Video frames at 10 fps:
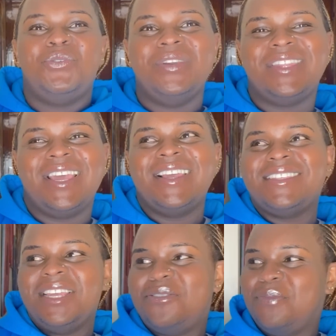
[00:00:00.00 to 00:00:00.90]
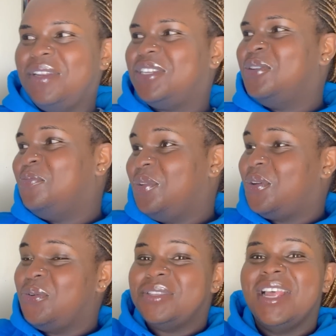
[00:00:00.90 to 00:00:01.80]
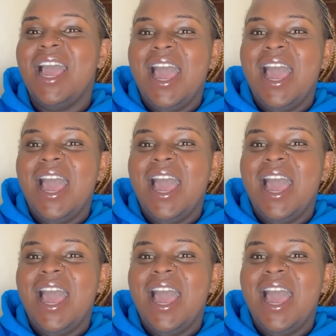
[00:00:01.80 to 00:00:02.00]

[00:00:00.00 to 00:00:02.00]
doing the excitement in me because